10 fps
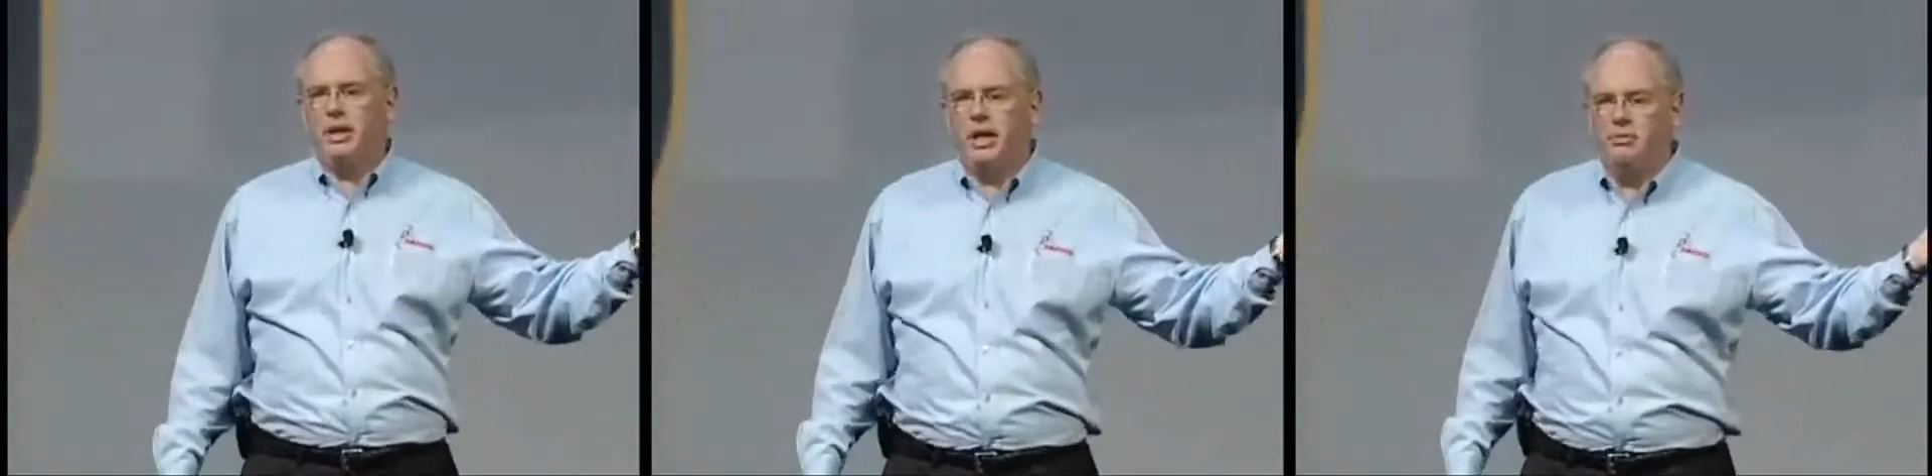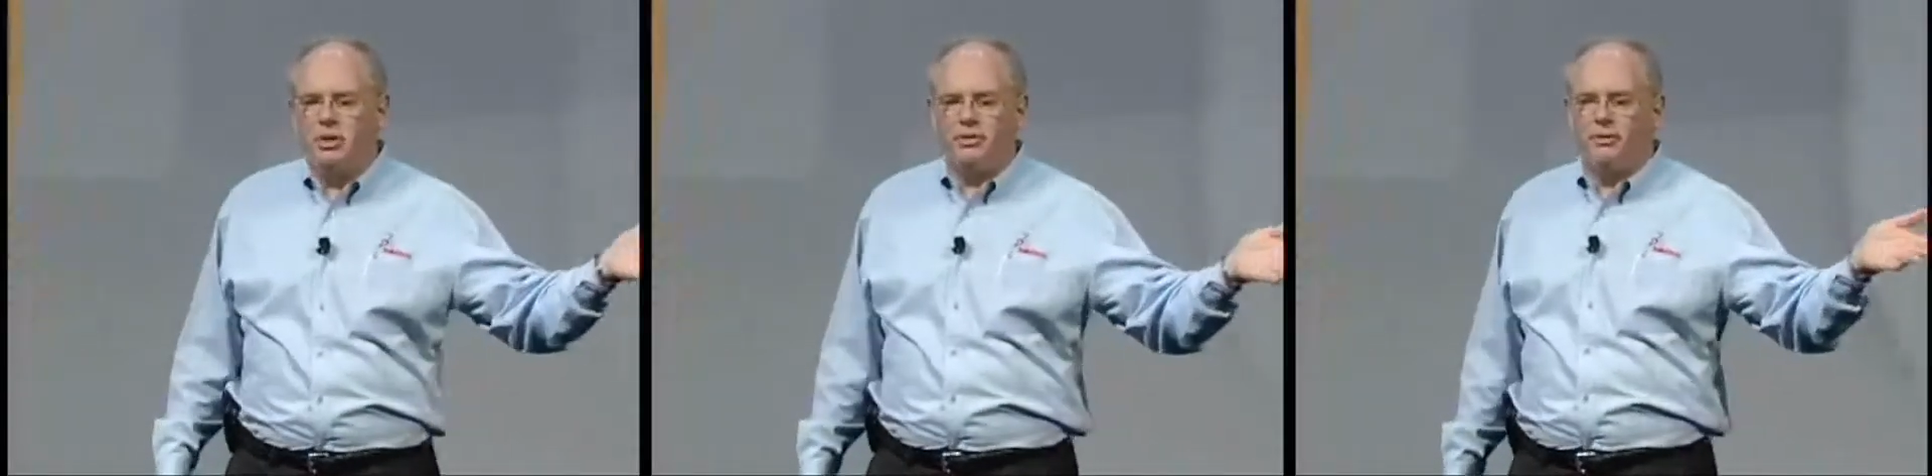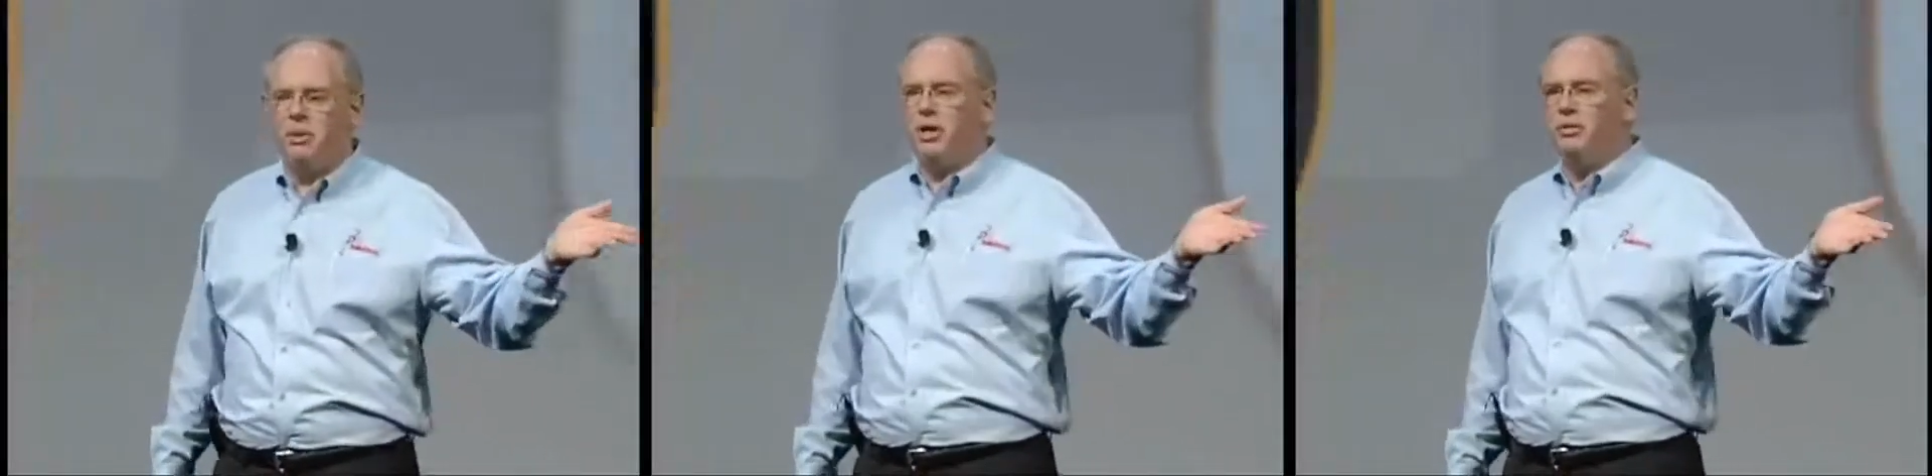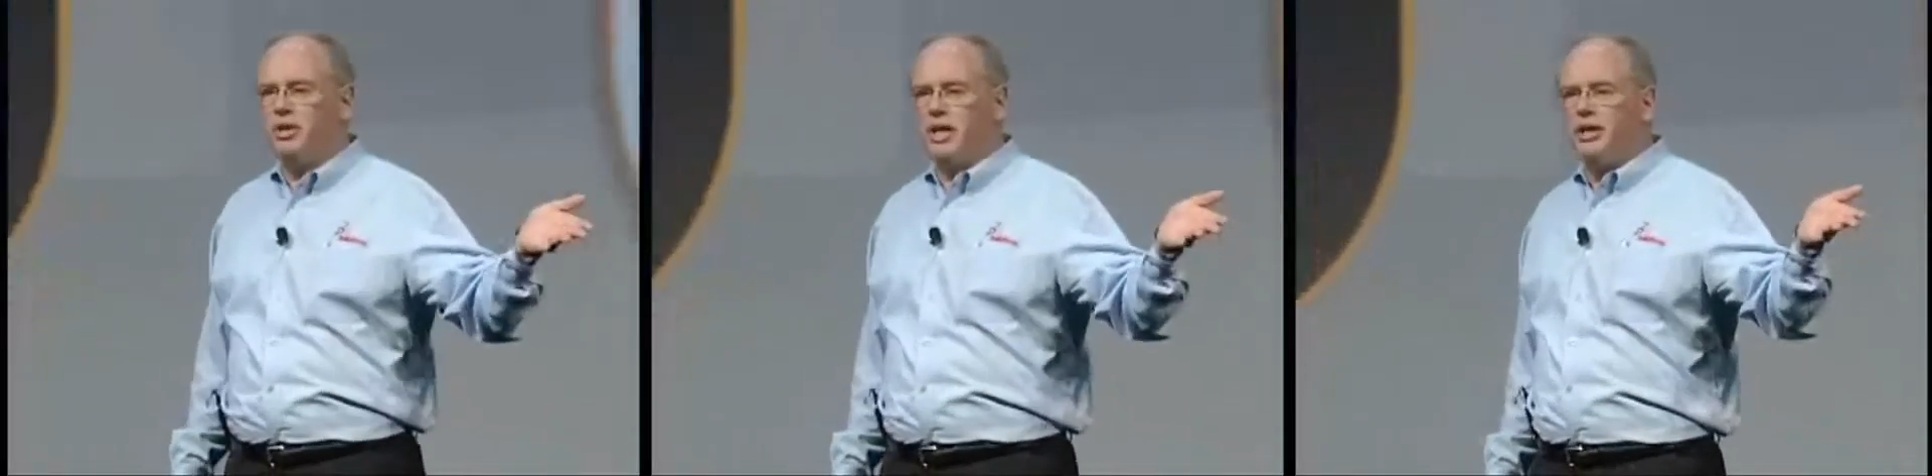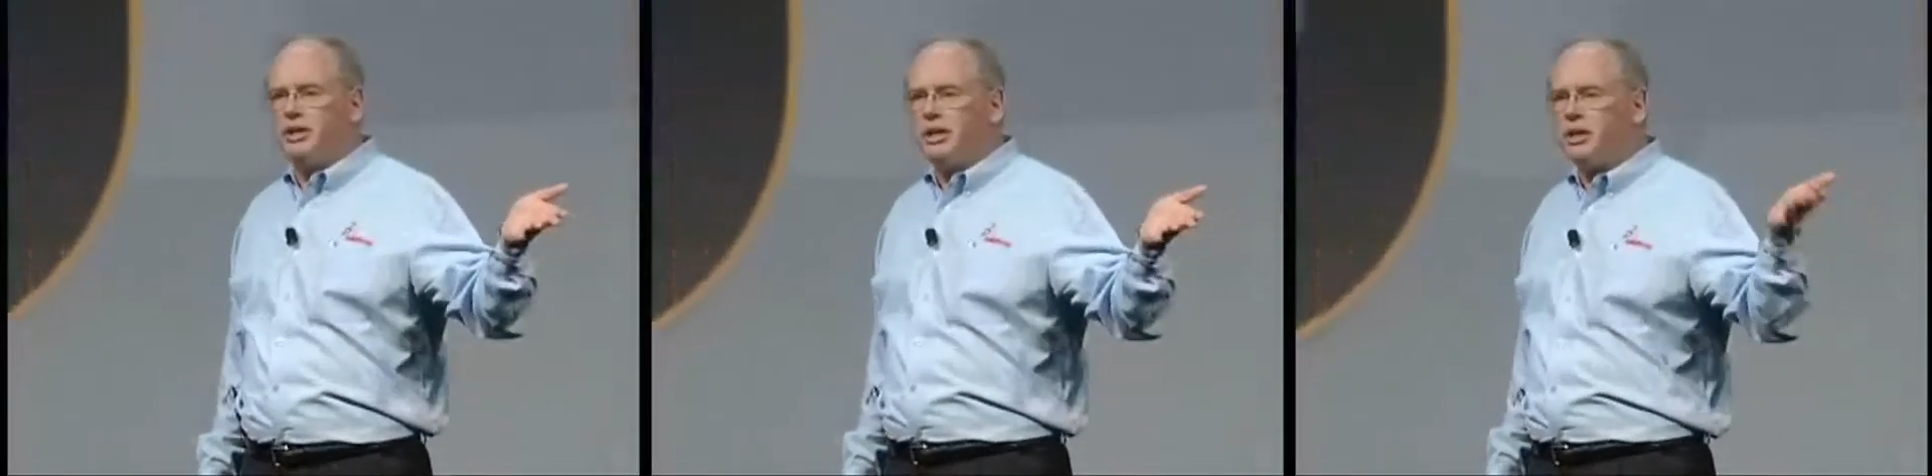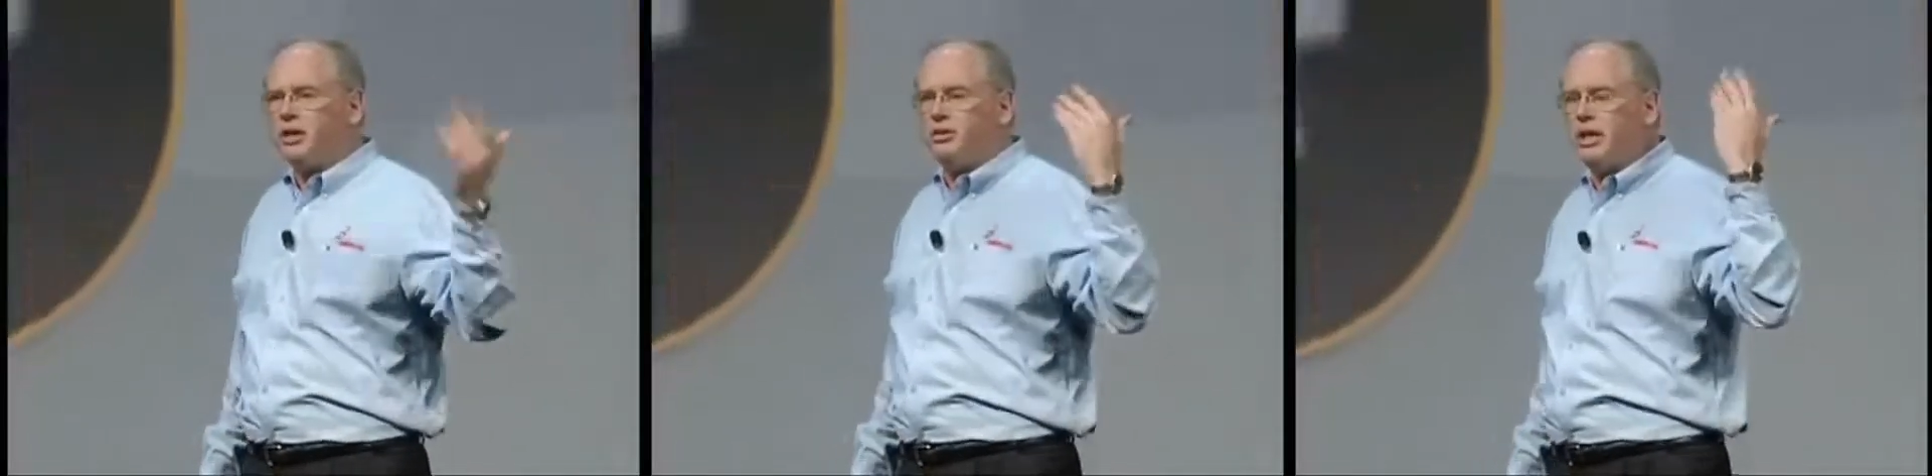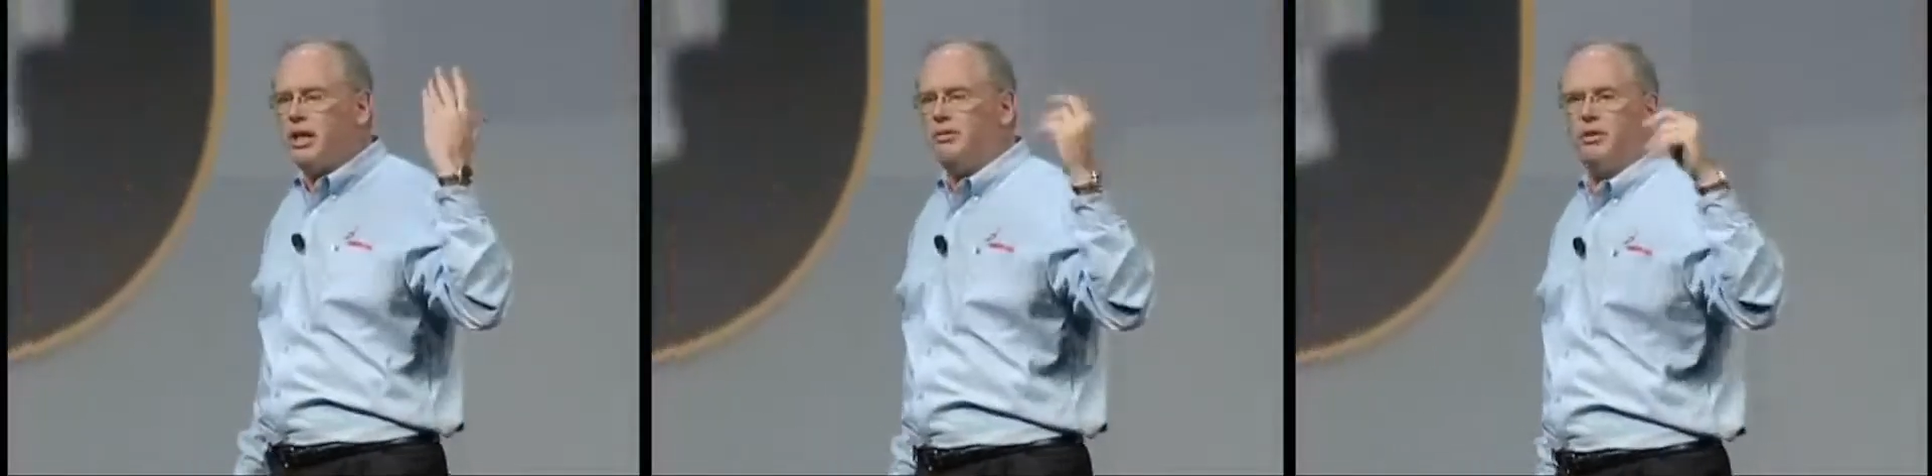You're familiar with these. These are kind of